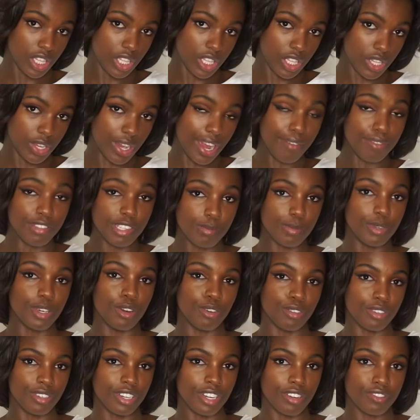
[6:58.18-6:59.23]
you have to be
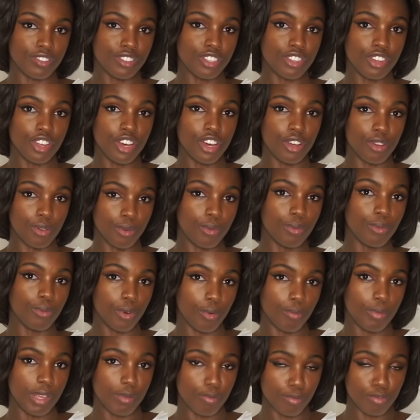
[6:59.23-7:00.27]
old enough to know
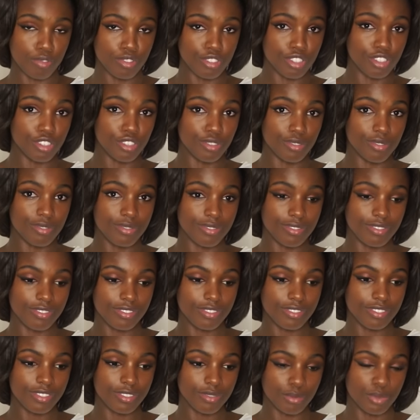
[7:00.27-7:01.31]
what people do
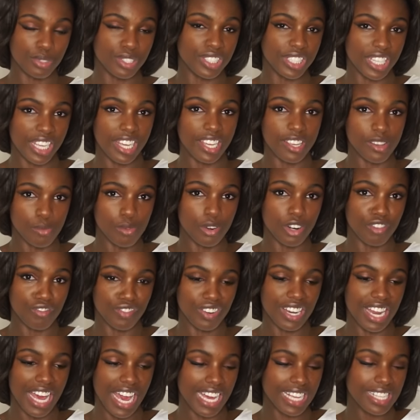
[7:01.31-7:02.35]
when they want to
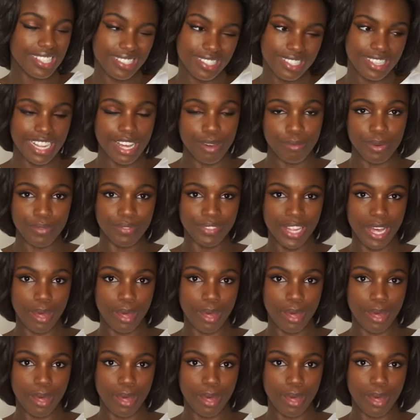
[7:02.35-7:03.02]
relax and they're with